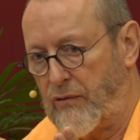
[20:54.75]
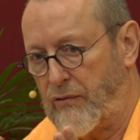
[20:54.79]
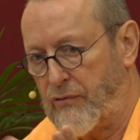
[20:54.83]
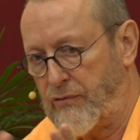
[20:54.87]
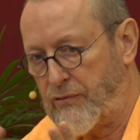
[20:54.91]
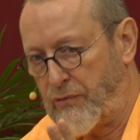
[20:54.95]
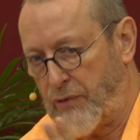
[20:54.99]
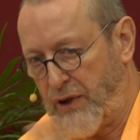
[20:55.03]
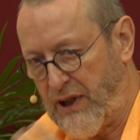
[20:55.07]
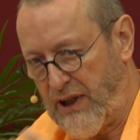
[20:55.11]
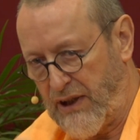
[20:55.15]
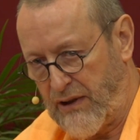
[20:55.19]

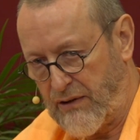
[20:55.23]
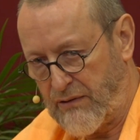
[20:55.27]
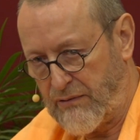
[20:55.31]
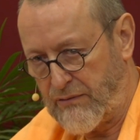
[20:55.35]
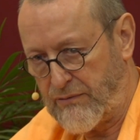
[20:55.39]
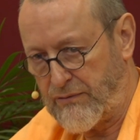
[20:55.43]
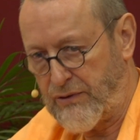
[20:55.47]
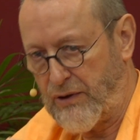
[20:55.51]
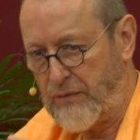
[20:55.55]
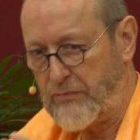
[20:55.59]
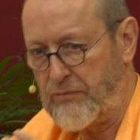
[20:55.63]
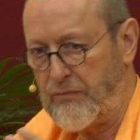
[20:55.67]
free
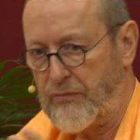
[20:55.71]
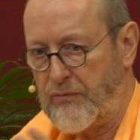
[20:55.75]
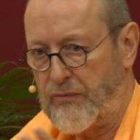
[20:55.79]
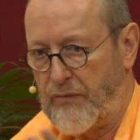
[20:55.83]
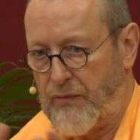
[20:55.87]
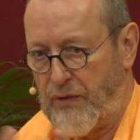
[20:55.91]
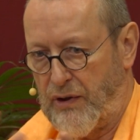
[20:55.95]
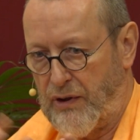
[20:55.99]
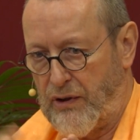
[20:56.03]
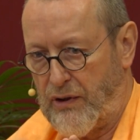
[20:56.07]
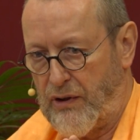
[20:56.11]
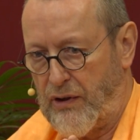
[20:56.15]
from
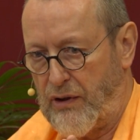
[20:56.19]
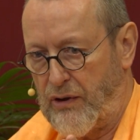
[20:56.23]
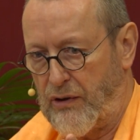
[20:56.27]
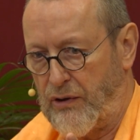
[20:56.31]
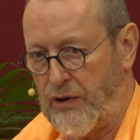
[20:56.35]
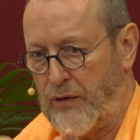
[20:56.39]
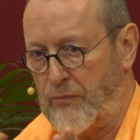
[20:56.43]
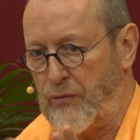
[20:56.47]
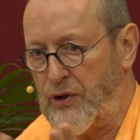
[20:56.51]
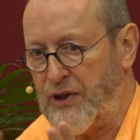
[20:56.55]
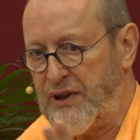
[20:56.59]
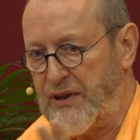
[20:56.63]

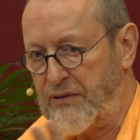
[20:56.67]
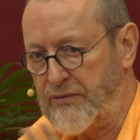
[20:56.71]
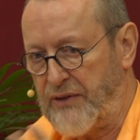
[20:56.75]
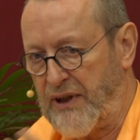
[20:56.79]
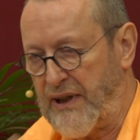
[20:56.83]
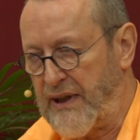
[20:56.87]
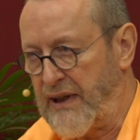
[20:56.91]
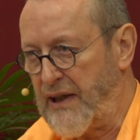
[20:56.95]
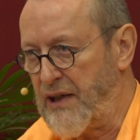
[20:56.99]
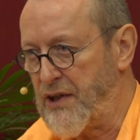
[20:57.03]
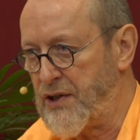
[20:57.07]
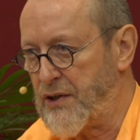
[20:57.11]
the
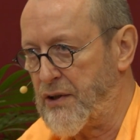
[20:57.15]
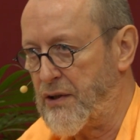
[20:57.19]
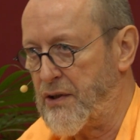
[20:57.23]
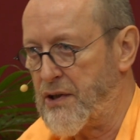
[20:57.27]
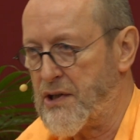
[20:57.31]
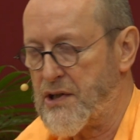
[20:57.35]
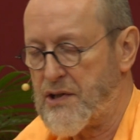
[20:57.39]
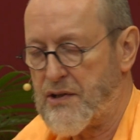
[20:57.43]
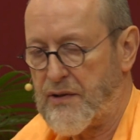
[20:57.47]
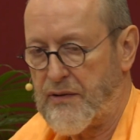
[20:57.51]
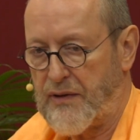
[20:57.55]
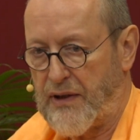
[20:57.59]

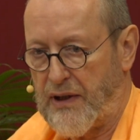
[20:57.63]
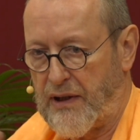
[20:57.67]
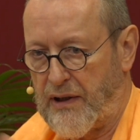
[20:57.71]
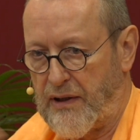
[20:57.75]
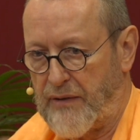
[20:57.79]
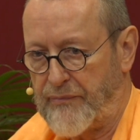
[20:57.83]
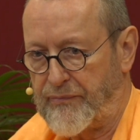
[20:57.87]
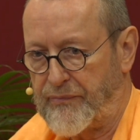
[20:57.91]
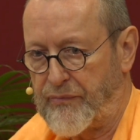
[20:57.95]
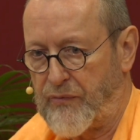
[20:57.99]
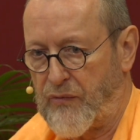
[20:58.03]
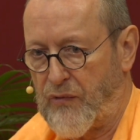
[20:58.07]
modifications,
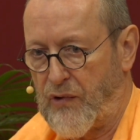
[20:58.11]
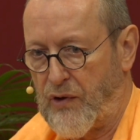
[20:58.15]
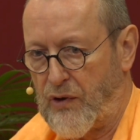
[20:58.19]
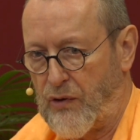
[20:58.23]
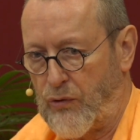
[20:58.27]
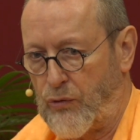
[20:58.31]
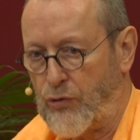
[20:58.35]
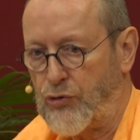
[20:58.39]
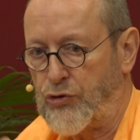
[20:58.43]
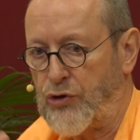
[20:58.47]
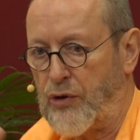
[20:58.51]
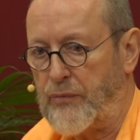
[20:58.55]

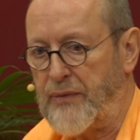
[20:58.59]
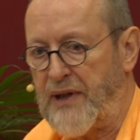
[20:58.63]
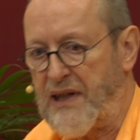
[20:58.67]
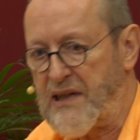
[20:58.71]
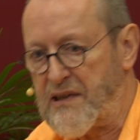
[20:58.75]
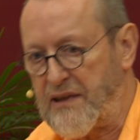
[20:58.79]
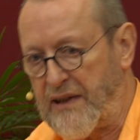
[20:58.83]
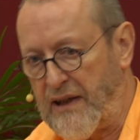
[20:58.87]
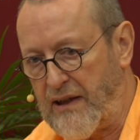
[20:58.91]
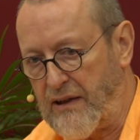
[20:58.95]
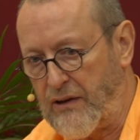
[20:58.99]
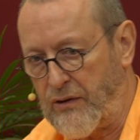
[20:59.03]
to some
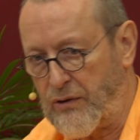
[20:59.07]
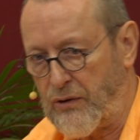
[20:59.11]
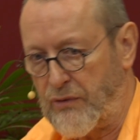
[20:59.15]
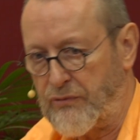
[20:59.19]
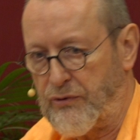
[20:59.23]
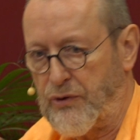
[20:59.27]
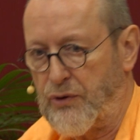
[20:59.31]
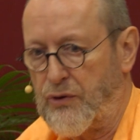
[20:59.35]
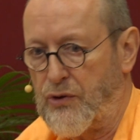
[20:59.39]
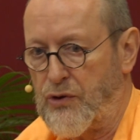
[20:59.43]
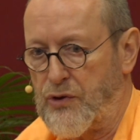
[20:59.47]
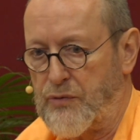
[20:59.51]
extent,
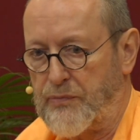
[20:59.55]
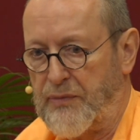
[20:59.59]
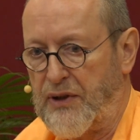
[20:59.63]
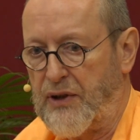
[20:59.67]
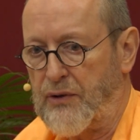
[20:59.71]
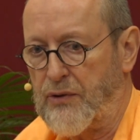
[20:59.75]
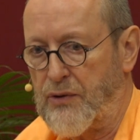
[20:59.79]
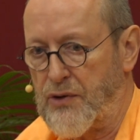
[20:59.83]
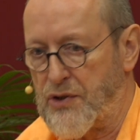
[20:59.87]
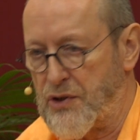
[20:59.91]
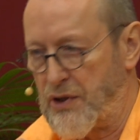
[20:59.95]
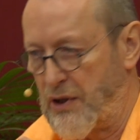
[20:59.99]
of course,
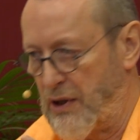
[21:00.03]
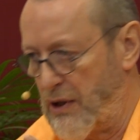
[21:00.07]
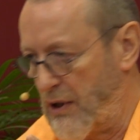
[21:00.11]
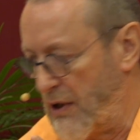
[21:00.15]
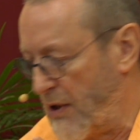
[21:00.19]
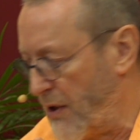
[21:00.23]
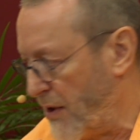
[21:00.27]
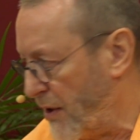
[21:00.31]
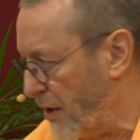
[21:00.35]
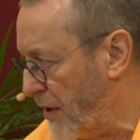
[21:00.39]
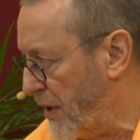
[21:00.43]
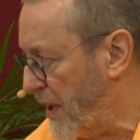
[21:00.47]
because
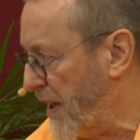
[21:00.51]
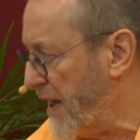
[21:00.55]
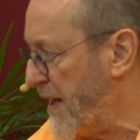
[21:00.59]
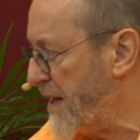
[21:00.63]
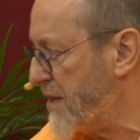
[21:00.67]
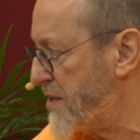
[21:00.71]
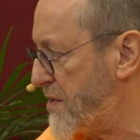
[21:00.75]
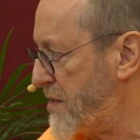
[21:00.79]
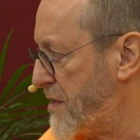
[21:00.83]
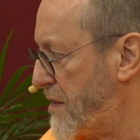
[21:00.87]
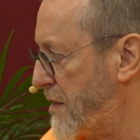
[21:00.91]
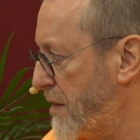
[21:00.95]

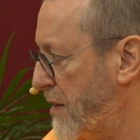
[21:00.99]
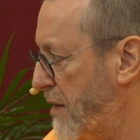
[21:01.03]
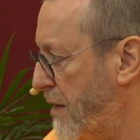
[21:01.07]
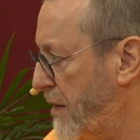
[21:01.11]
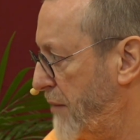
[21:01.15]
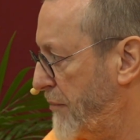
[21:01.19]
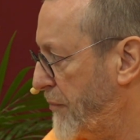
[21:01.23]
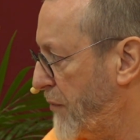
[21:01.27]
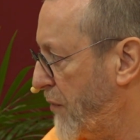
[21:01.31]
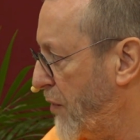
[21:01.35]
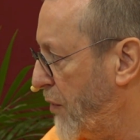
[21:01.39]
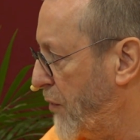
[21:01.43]
unless
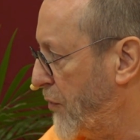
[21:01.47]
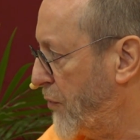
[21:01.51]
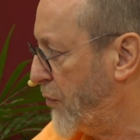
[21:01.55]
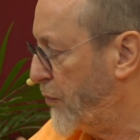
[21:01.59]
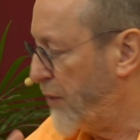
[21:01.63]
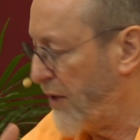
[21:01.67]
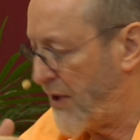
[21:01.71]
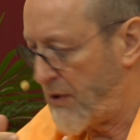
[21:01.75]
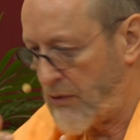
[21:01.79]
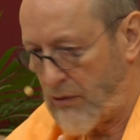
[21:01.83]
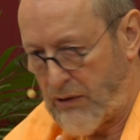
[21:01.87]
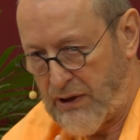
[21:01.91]
you
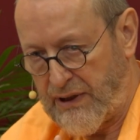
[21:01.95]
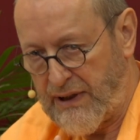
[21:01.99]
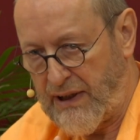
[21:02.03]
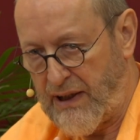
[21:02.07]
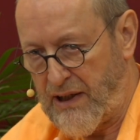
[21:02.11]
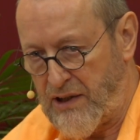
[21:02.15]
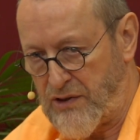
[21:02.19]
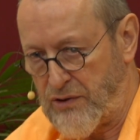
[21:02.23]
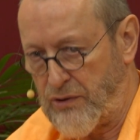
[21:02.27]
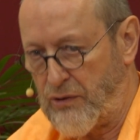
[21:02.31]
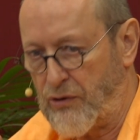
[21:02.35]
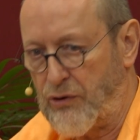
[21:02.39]

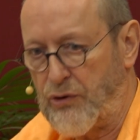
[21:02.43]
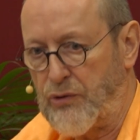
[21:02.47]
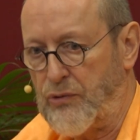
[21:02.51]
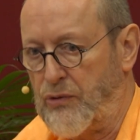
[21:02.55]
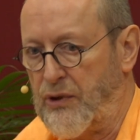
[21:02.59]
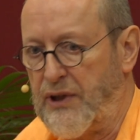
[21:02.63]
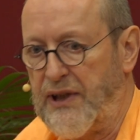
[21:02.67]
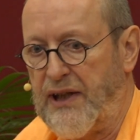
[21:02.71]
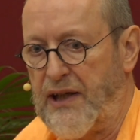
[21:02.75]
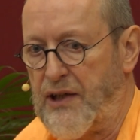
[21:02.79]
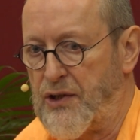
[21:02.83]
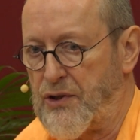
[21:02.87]
recognize your true
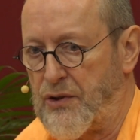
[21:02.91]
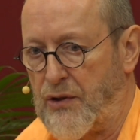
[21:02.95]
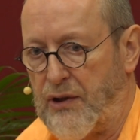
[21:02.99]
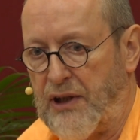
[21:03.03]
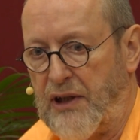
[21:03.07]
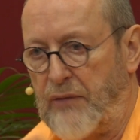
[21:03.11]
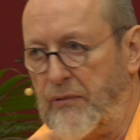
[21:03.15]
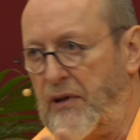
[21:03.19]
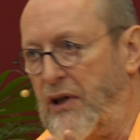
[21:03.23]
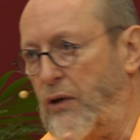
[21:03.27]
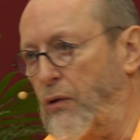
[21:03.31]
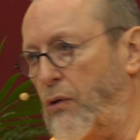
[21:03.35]
nature,
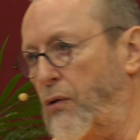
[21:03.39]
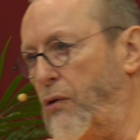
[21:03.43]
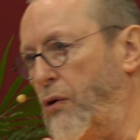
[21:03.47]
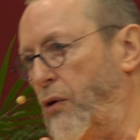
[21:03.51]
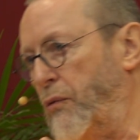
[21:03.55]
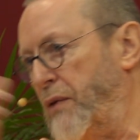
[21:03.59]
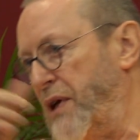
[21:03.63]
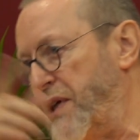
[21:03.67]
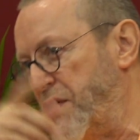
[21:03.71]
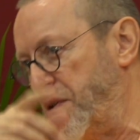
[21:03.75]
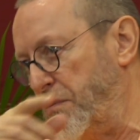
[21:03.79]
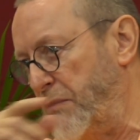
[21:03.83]
there will
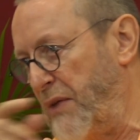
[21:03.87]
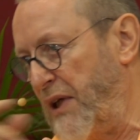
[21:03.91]
always